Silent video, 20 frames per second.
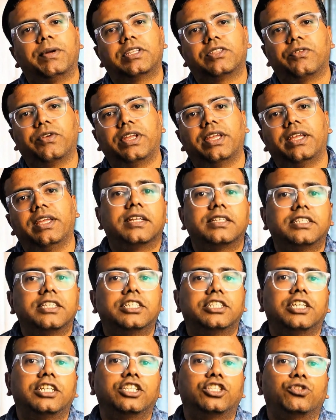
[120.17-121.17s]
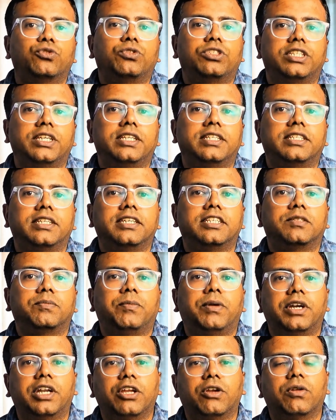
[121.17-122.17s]
3, resistance to change is
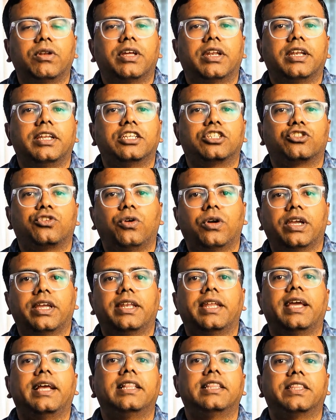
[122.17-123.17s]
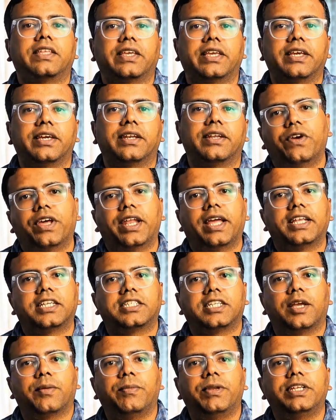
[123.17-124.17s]
particularly strong in healthcare, where
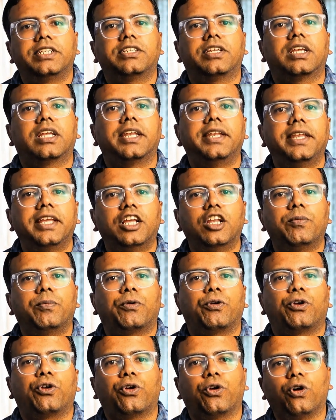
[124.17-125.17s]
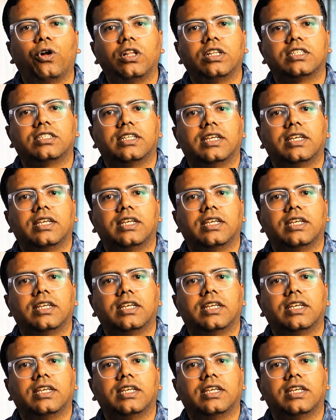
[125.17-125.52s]
established clinical protocols